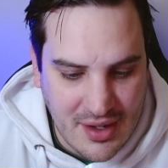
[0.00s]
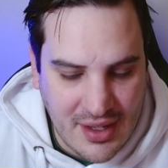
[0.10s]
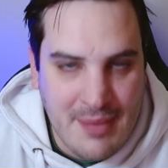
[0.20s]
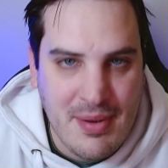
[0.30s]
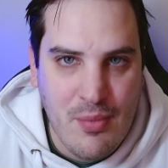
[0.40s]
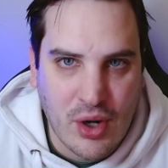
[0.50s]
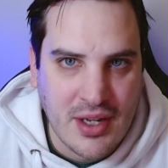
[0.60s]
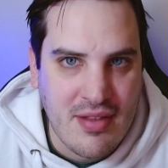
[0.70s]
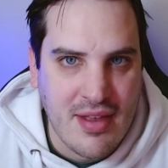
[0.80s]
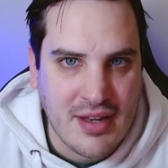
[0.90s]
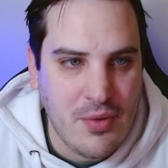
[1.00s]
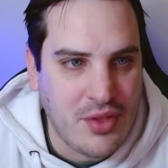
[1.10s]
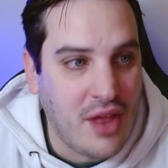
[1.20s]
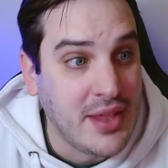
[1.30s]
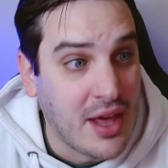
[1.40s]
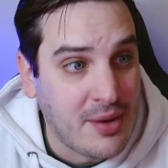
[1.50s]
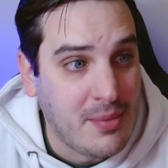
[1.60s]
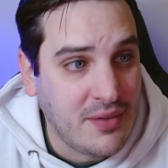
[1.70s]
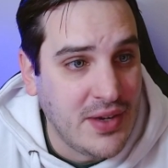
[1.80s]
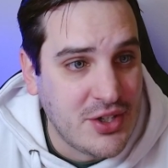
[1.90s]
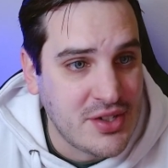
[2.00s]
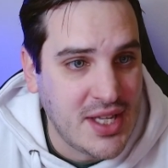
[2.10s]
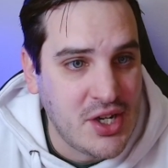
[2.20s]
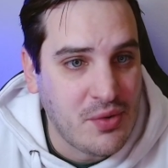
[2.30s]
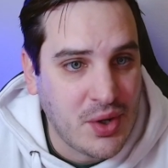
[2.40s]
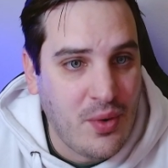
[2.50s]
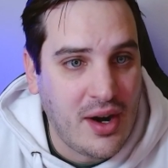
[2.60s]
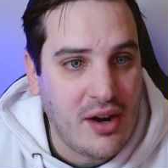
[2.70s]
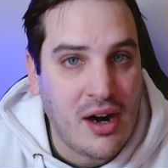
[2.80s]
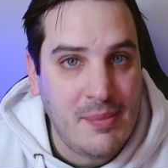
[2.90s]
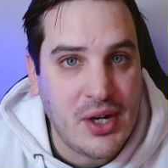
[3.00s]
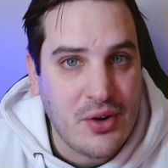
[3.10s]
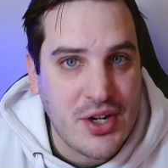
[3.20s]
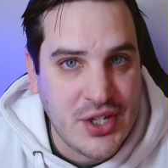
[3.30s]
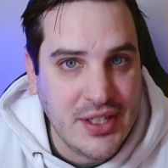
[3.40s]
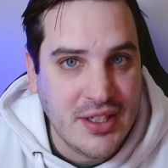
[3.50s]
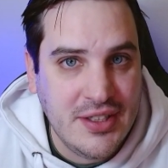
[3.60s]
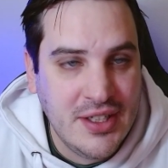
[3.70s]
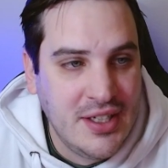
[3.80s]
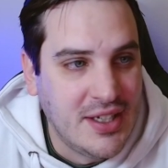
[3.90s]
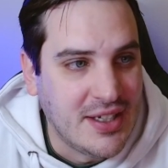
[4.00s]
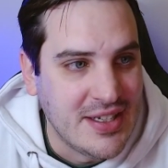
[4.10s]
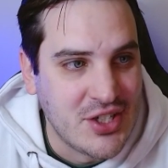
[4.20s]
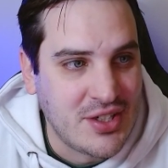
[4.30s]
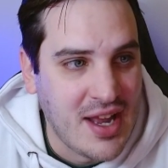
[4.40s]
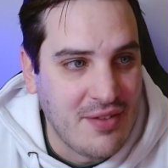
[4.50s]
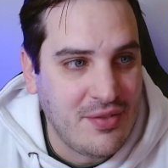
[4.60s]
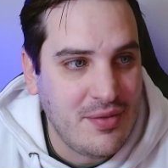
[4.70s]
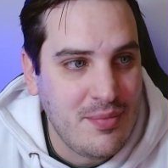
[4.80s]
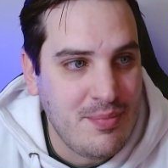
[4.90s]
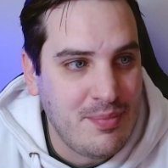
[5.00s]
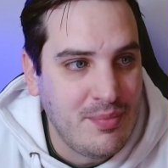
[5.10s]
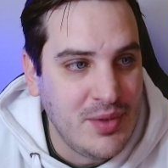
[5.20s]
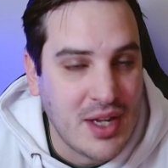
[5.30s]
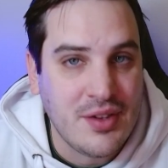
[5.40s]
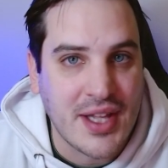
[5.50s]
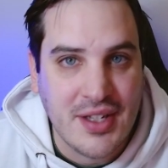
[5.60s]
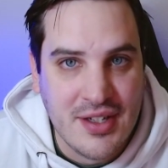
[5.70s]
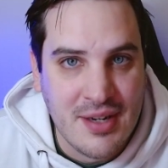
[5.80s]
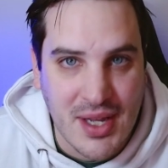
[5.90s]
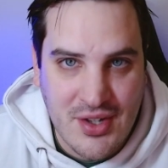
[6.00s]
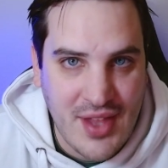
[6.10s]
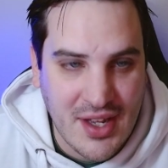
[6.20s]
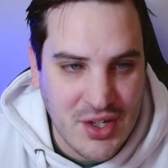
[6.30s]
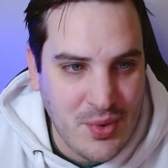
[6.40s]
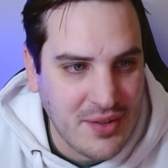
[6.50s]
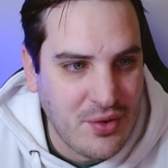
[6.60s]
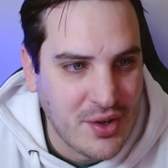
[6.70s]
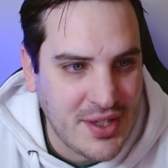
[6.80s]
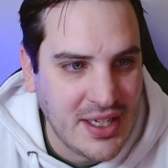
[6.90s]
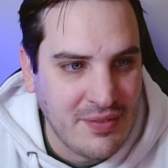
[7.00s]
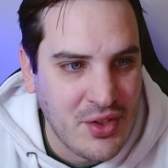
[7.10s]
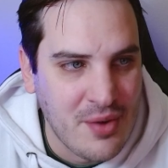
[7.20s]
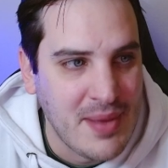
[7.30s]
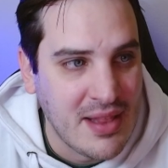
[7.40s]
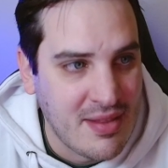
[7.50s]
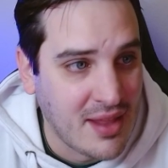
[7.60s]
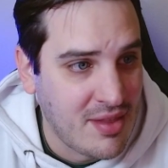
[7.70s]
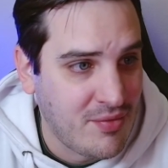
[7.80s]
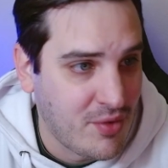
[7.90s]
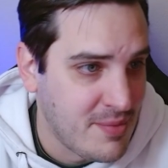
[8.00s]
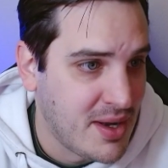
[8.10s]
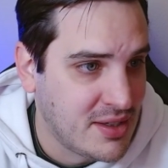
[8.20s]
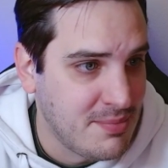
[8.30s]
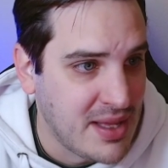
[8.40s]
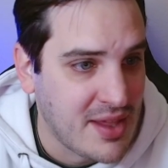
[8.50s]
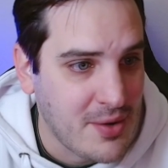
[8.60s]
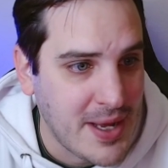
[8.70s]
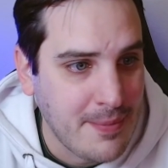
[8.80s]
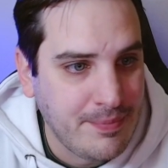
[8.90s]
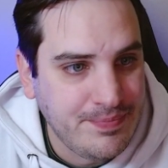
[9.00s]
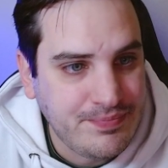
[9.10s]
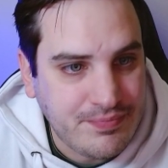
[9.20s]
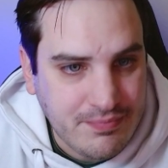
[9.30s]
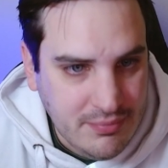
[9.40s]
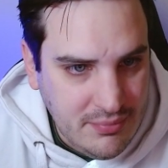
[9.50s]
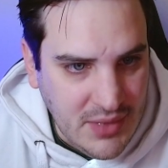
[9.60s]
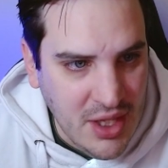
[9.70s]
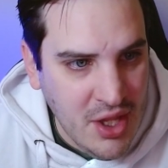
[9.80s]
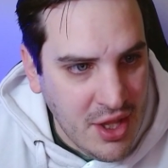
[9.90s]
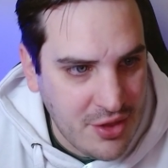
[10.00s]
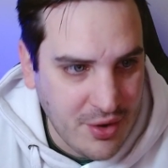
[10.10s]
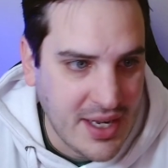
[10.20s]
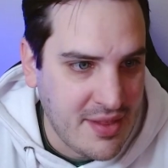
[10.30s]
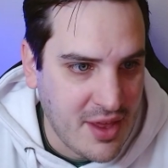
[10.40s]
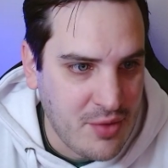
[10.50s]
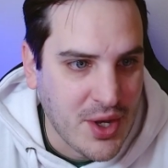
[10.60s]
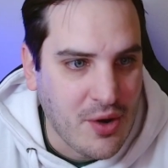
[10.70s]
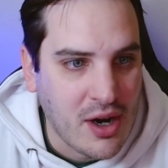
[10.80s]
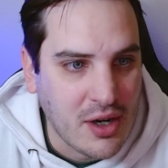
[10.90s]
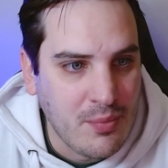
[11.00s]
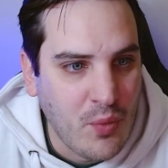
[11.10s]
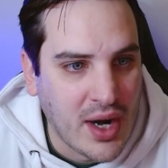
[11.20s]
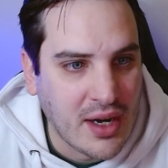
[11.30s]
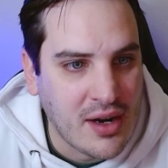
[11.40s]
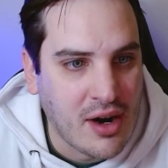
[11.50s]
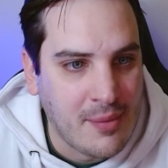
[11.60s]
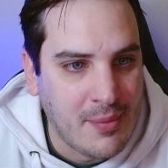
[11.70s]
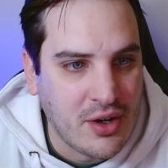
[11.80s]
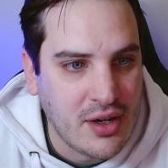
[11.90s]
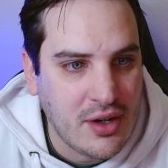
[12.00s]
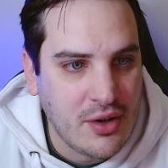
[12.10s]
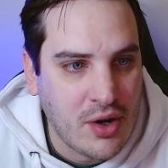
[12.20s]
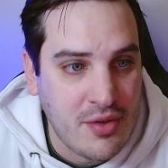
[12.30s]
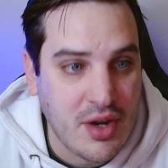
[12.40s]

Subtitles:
keep it more consistent with all the other monk features that don't require armor or a shield. It just kind of neglected to mention that in 2014, even though it made sense for the monk to be that way. So again, it says while you aren't wearing armor or a